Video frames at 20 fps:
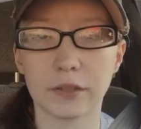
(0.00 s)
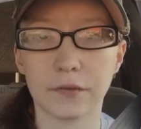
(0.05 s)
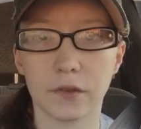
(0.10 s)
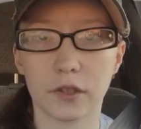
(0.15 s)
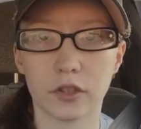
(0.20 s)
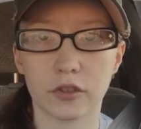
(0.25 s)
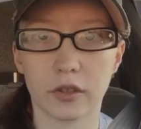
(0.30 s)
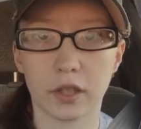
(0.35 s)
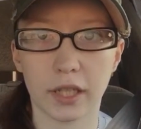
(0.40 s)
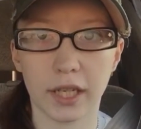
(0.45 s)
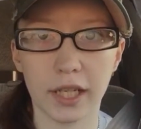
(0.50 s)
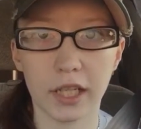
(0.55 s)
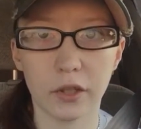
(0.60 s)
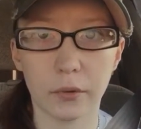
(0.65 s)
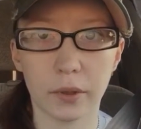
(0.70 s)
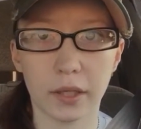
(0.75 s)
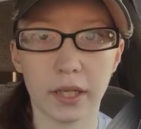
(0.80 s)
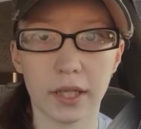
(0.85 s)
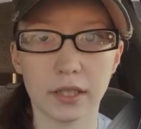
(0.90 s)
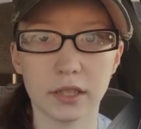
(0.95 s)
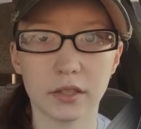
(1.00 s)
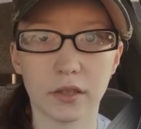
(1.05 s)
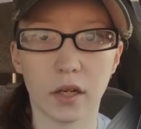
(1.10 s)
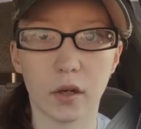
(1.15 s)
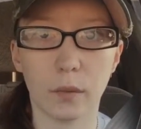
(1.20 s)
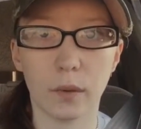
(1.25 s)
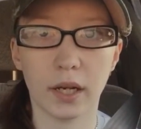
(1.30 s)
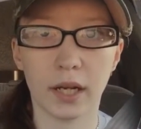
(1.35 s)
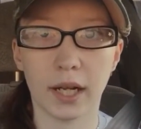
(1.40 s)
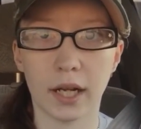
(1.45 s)
for the truck anyway, so I
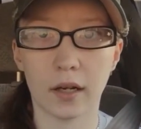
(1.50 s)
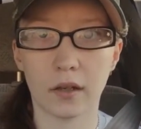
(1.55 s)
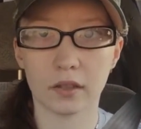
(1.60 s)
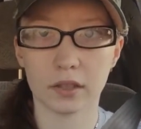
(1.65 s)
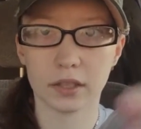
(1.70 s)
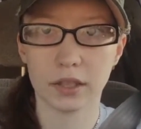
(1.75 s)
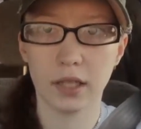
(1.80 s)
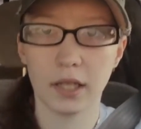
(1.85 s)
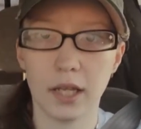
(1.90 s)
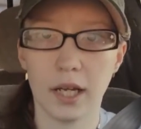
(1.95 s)
went out